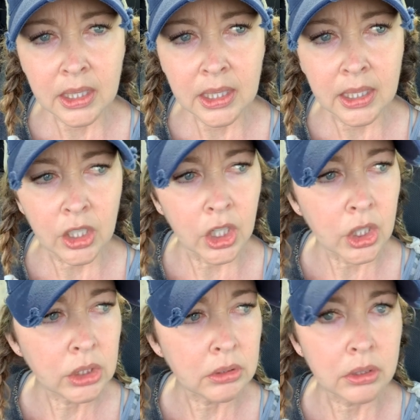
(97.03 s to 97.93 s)
in
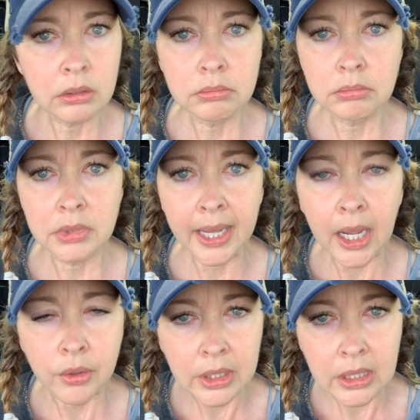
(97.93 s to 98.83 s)
our little
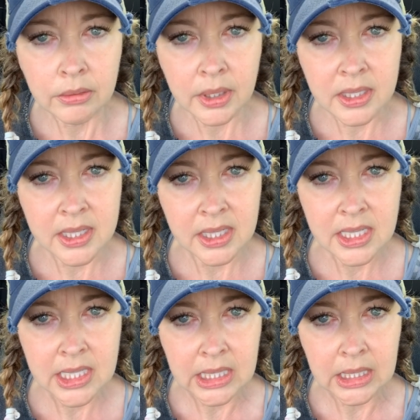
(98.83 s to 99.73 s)
county in
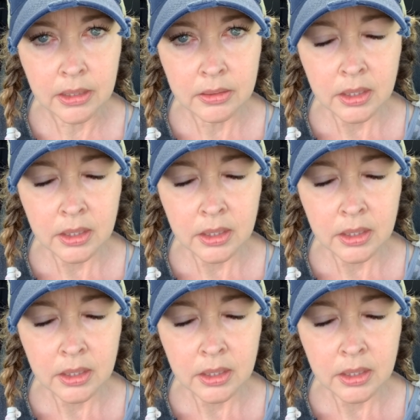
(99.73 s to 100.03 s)
Tennessee,